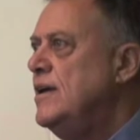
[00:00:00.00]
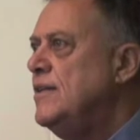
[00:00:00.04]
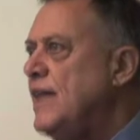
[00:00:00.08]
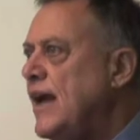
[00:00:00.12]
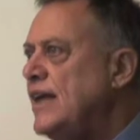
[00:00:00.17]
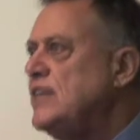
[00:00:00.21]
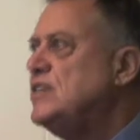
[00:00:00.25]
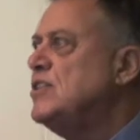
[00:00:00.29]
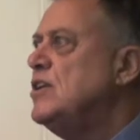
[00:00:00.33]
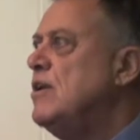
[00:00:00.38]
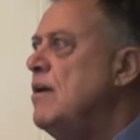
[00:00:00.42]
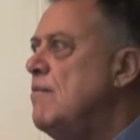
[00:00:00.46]

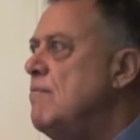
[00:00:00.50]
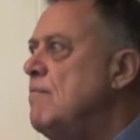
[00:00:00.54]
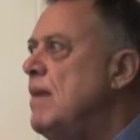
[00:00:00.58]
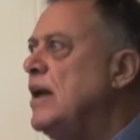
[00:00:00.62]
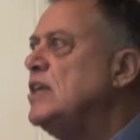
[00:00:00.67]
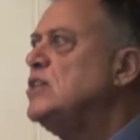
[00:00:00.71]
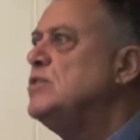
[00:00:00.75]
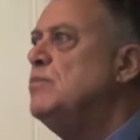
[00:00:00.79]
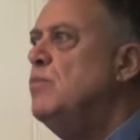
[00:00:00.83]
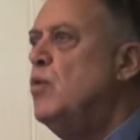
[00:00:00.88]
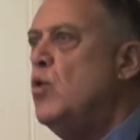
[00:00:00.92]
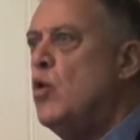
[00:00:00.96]
That's
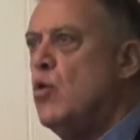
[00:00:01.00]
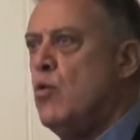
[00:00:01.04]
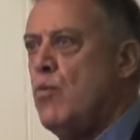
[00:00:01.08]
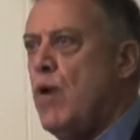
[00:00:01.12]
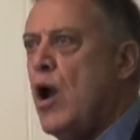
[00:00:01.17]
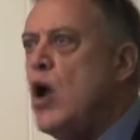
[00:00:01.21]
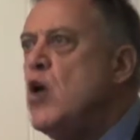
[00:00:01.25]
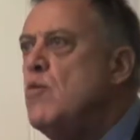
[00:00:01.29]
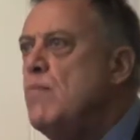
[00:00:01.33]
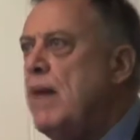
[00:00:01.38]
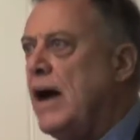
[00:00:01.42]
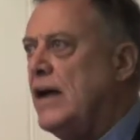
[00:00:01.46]
much more
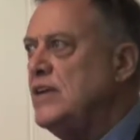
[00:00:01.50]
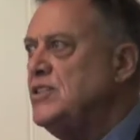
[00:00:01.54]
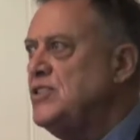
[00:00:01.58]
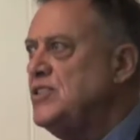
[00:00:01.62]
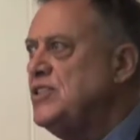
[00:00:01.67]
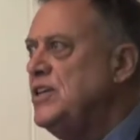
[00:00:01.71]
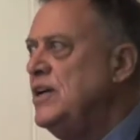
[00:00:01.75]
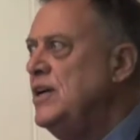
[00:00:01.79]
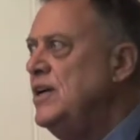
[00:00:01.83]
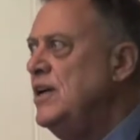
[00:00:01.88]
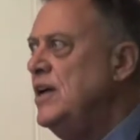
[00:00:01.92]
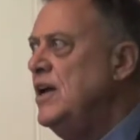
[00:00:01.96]

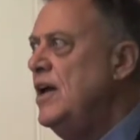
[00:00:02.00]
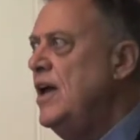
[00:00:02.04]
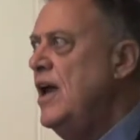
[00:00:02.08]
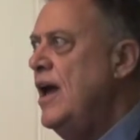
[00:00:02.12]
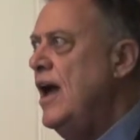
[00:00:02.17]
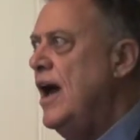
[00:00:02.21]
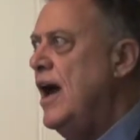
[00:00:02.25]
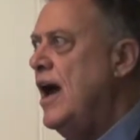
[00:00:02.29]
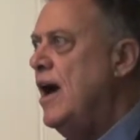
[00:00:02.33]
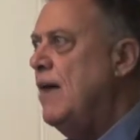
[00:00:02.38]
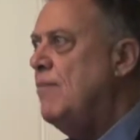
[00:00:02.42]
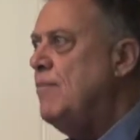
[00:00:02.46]
robust,
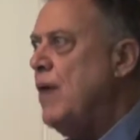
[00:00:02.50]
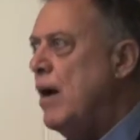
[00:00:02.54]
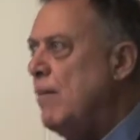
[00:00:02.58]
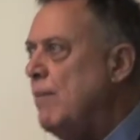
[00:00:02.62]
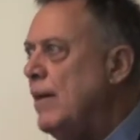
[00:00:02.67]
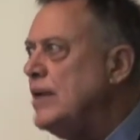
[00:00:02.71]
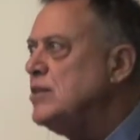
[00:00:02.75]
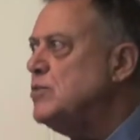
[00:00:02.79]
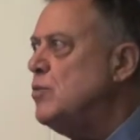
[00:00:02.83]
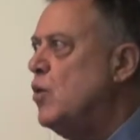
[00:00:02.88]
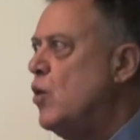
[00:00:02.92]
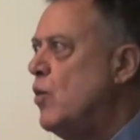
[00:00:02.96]
a
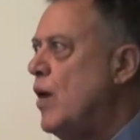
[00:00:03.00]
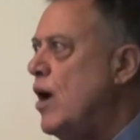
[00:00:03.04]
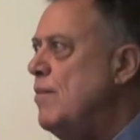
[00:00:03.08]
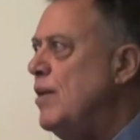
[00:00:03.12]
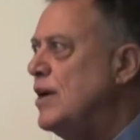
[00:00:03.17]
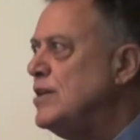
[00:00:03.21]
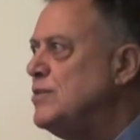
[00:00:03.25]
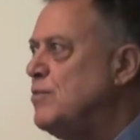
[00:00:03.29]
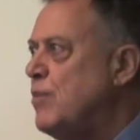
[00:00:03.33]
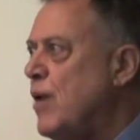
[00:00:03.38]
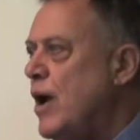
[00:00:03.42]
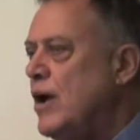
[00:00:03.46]
much more
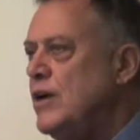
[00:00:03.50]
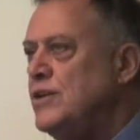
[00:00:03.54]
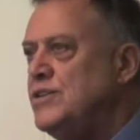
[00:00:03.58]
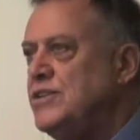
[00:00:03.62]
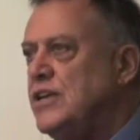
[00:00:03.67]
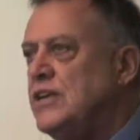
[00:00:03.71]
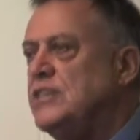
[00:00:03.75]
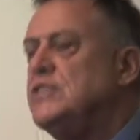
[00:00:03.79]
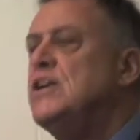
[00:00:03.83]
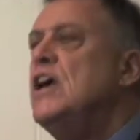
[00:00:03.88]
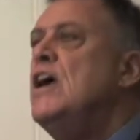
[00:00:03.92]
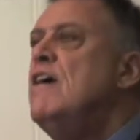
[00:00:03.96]
robust
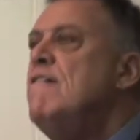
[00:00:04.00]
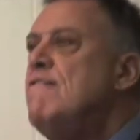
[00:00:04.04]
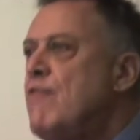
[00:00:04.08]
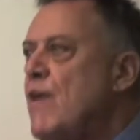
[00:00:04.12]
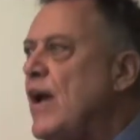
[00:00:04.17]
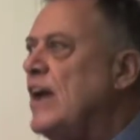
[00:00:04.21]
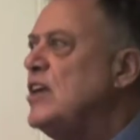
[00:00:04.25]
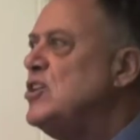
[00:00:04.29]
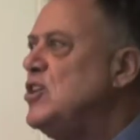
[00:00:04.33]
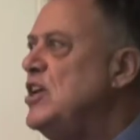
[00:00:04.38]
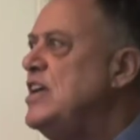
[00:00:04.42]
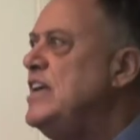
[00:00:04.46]
process
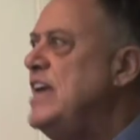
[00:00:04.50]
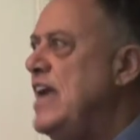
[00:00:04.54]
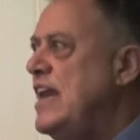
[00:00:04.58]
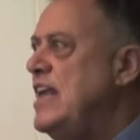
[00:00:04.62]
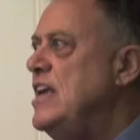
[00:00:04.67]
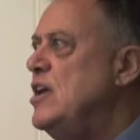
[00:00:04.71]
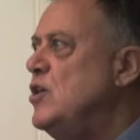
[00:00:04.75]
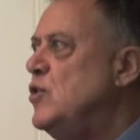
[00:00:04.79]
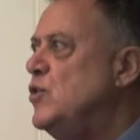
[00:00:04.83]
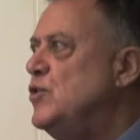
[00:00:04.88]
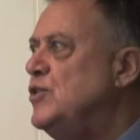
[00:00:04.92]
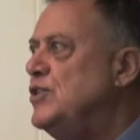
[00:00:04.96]
for actually
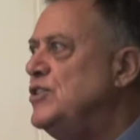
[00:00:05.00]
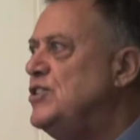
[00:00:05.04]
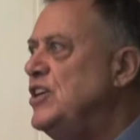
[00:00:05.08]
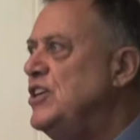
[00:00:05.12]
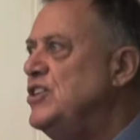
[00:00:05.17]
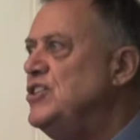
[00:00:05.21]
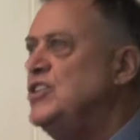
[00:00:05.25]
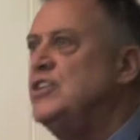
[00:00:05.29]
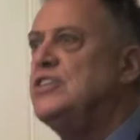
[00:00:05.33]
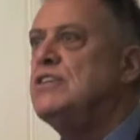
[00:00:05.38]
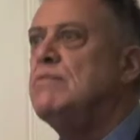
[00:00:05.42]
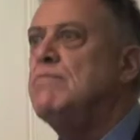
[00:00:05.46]
getting good
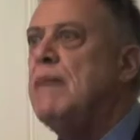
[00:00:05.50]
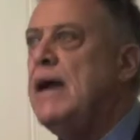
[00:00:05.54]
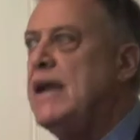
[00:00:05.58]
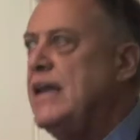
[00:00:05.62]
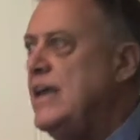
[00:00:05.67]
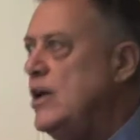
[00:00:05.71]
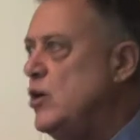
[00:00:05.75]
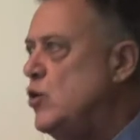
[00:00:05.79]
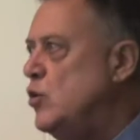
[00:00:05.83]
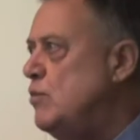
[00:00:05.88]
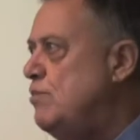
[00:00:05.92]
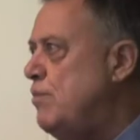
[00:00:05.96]
decisions and
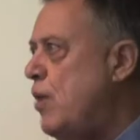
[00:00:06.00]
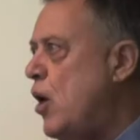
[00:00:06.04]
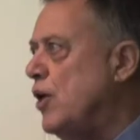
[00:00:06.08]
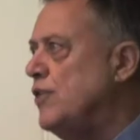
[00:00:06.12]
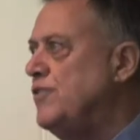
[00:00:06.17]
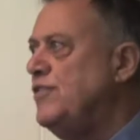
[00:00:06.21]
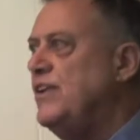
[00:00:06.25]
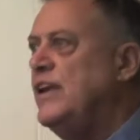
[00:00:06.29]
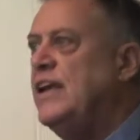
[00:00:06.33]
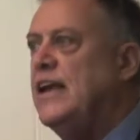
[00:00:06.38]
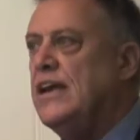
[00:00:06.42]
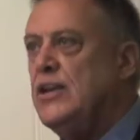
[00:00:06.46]
making good
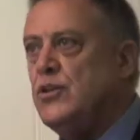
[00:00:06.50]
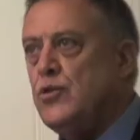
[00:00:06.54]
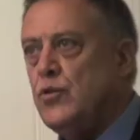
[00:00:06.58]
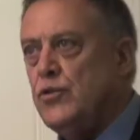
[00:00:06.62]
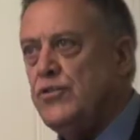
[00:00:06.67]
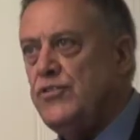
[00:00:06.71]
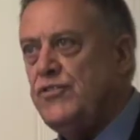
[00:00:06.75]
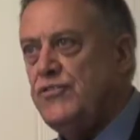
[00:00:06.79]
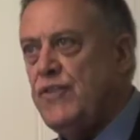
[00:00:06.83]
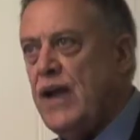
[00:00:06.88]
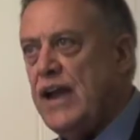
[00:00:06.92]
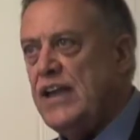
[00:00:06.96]
policy and
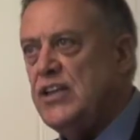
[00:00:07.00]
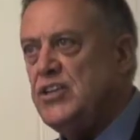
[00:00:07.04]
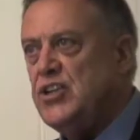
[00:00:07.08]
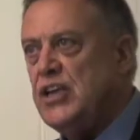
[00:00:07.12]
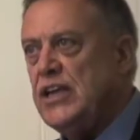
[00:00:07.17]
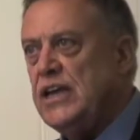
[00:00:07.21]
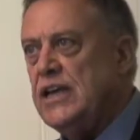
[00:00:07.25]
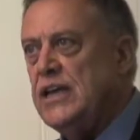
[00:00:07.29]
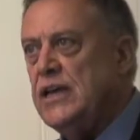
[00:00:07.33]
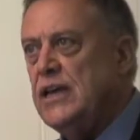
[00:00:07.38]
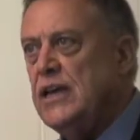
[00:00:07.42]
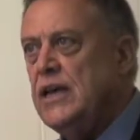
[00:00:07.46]
good
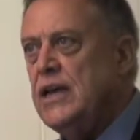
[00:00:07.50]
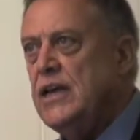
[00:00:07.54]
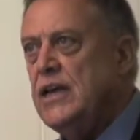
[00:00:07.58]
strategy.